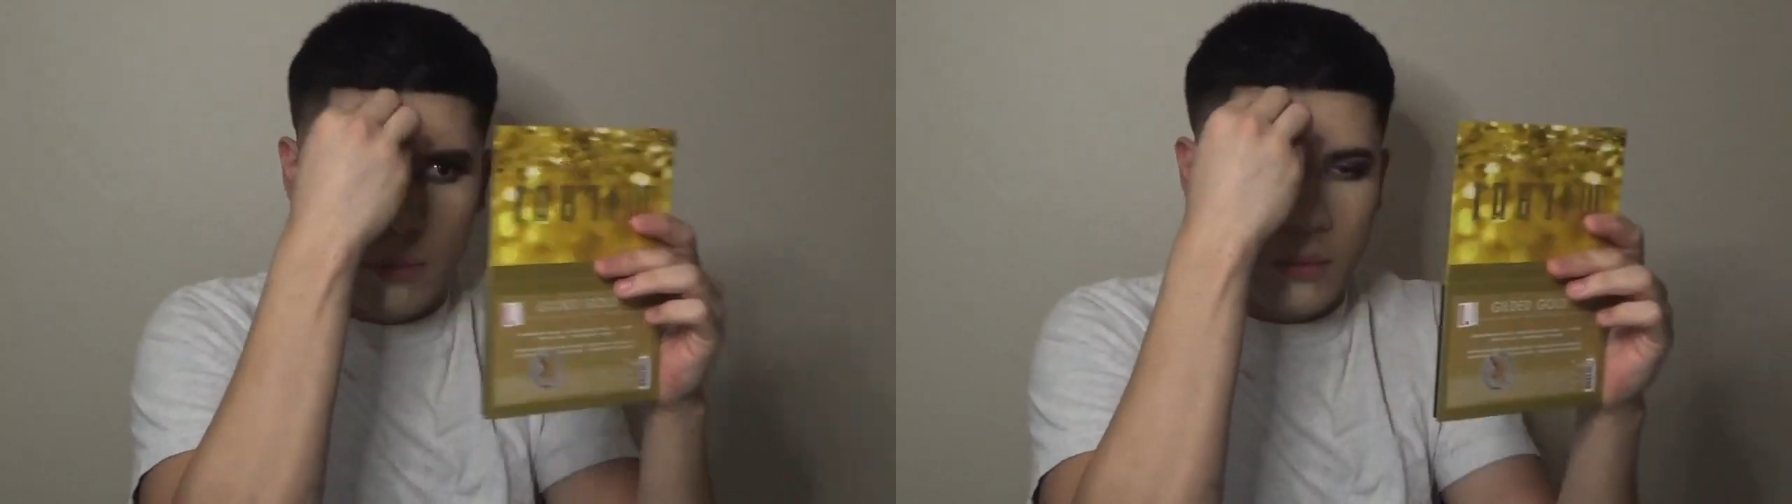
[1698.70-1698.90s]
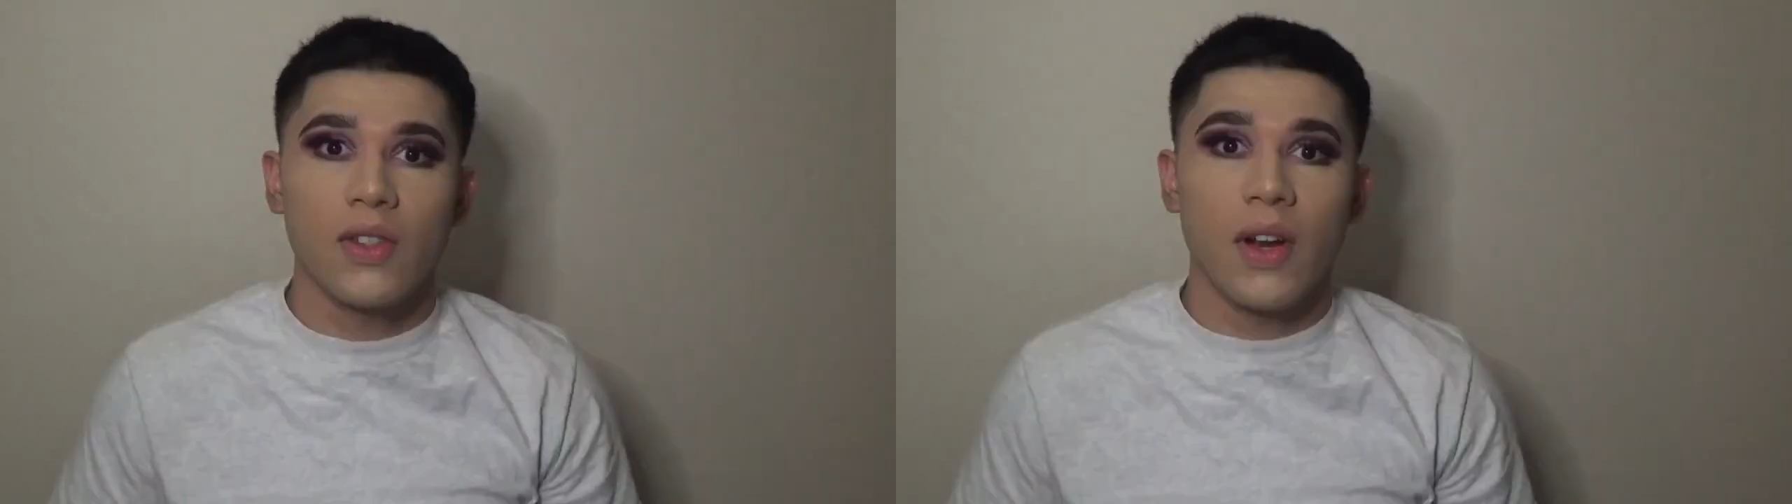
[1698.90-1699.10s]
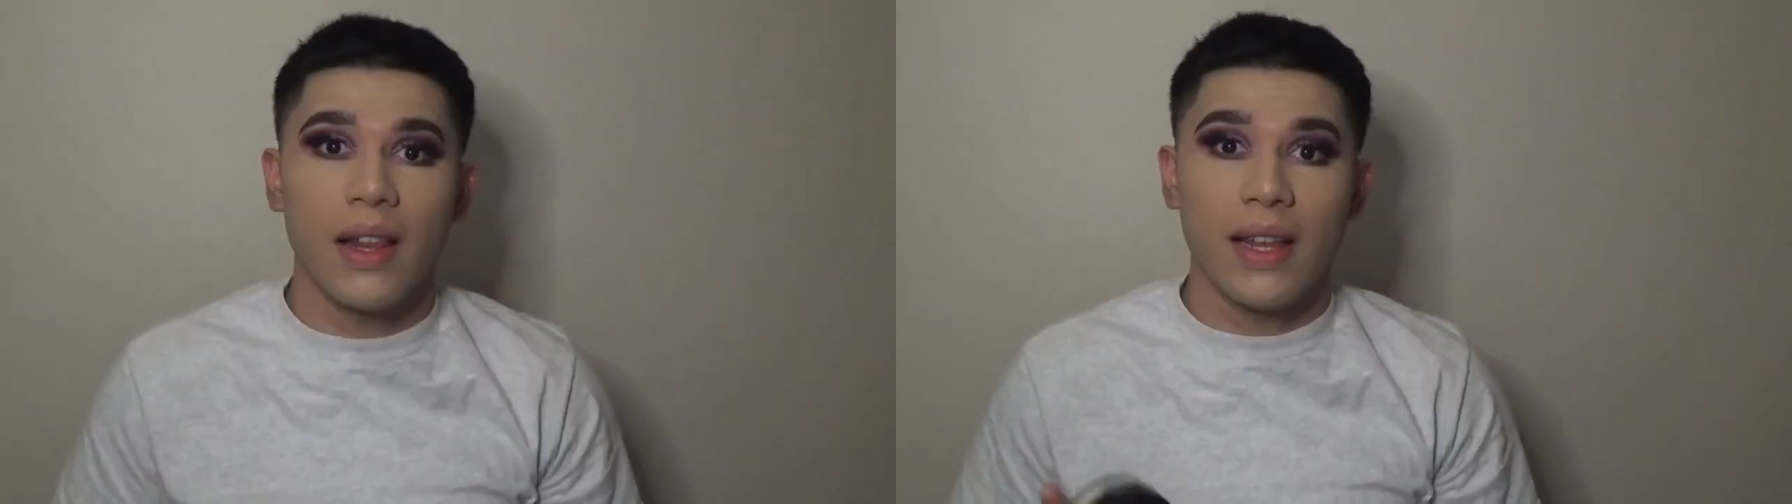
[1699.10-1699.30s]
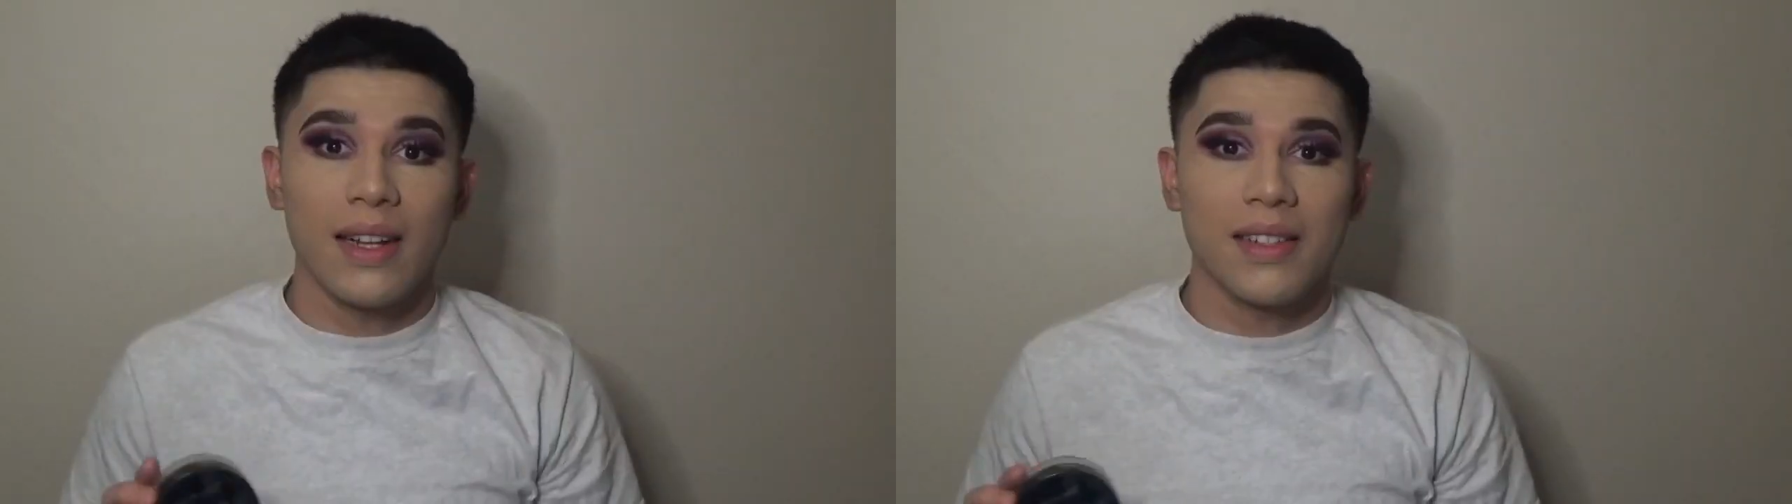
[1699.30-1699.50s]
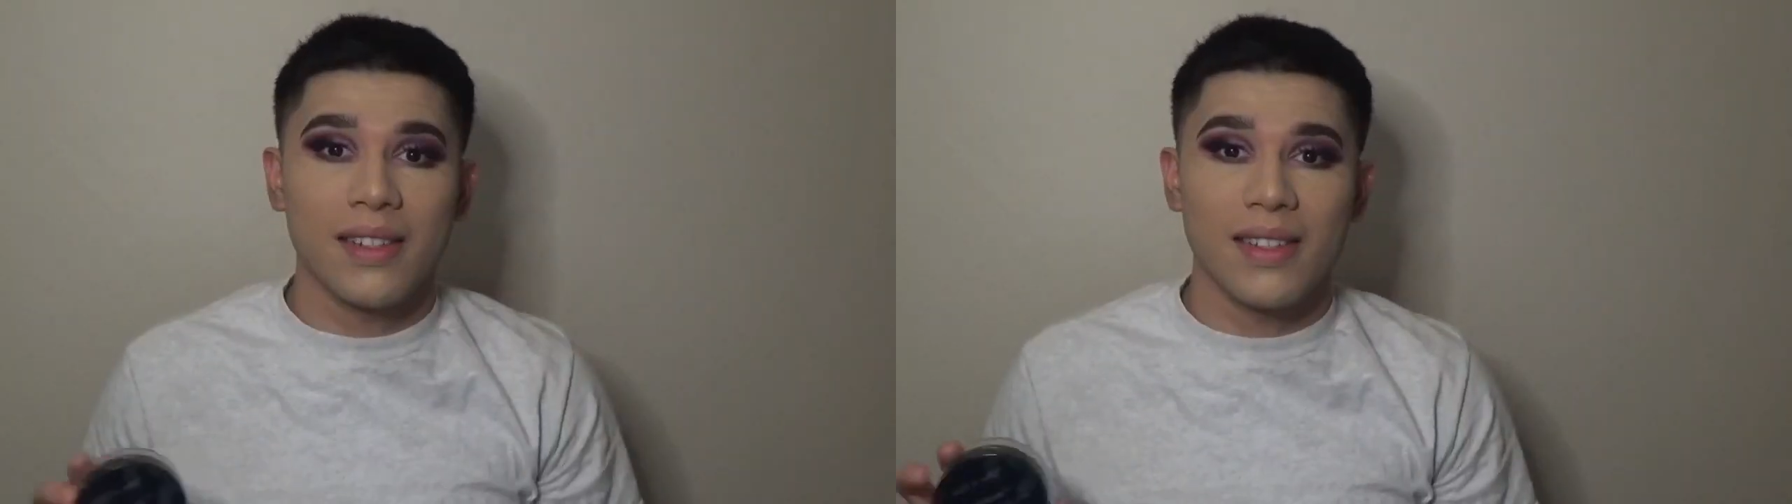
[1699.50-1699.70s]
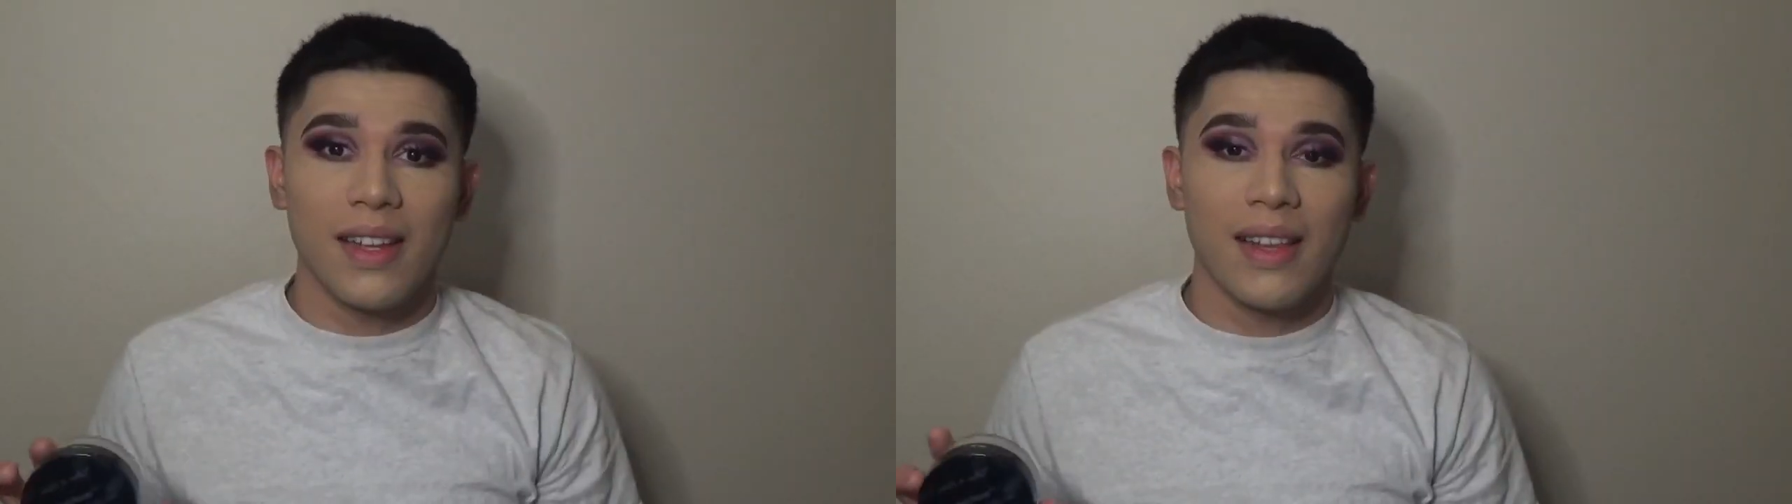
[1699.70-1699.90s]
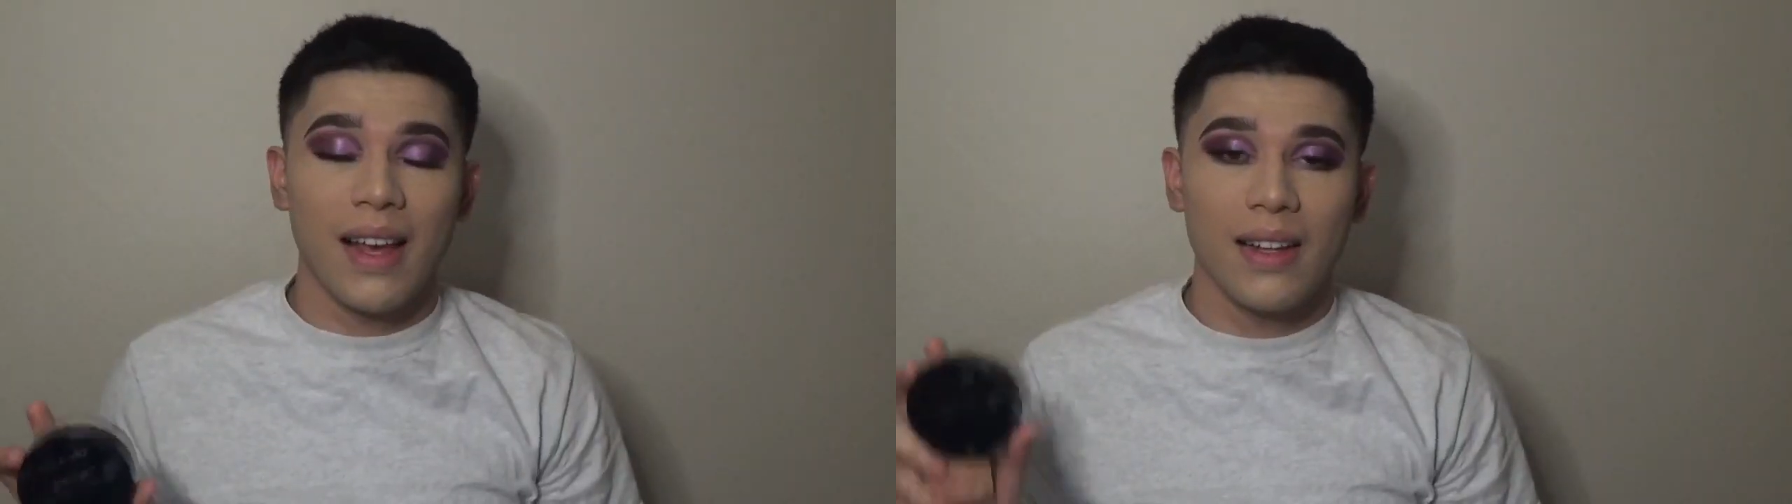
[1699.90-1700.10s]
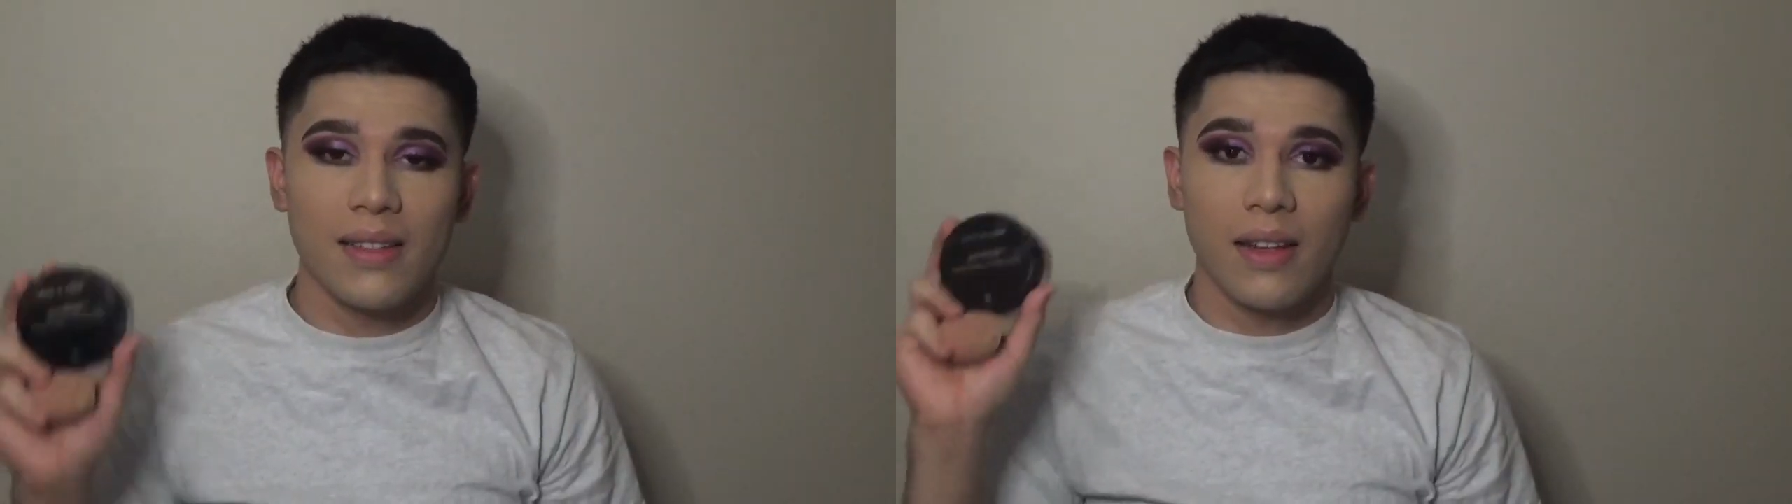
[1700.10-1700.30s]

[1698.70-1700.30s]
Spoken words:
So now that I did set that concealer,